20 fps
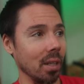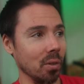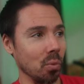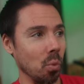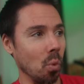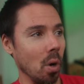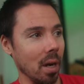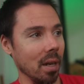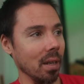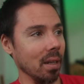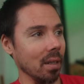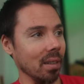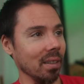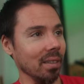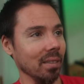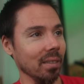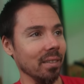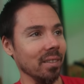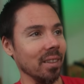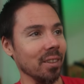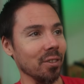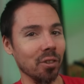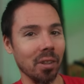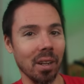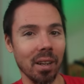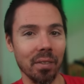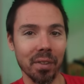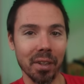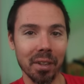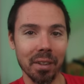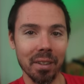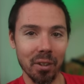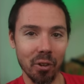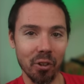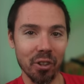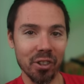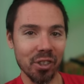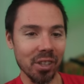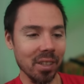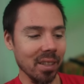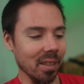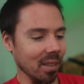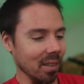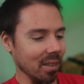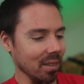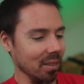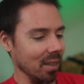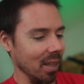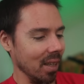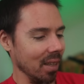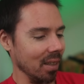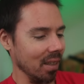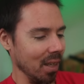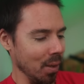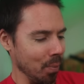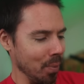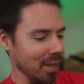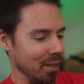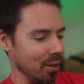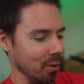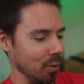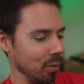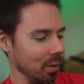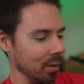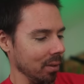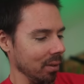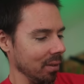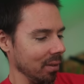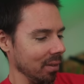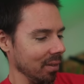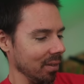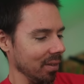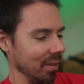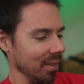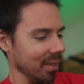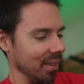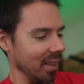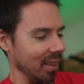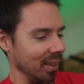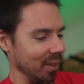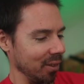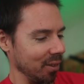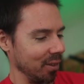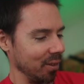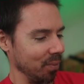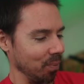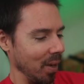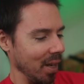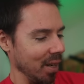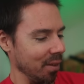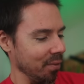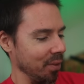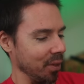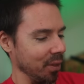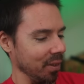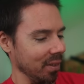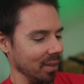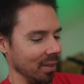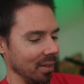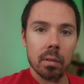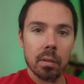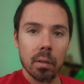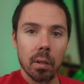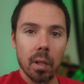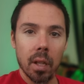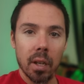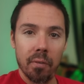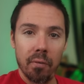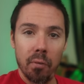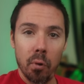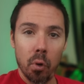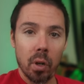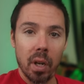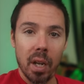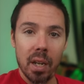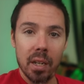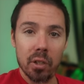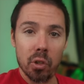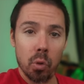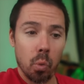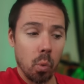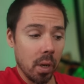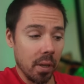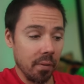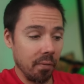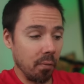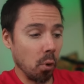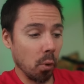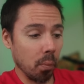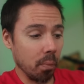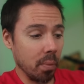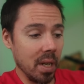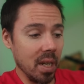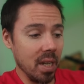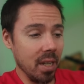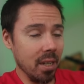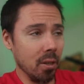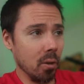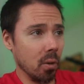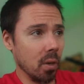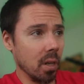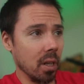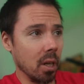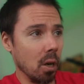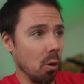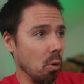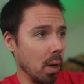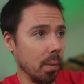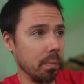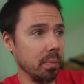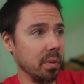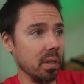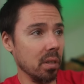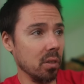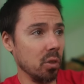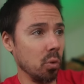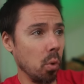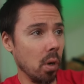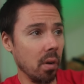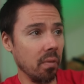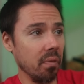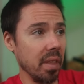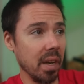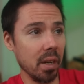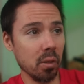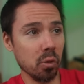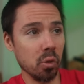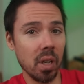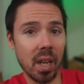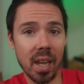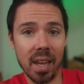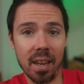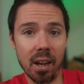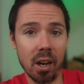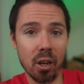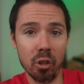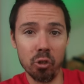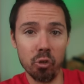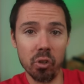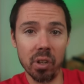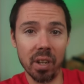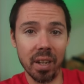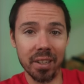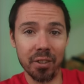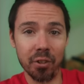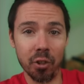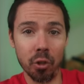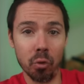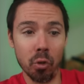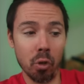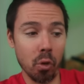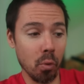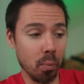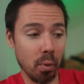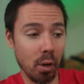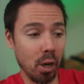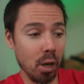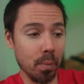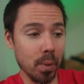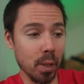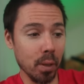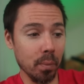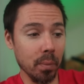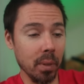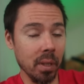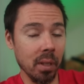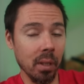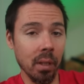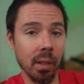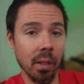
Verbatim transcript: that's why it's not very noisy because they limit you. That's painful. So like 4K 24p, you can go up to 12,800 ISO, no problem.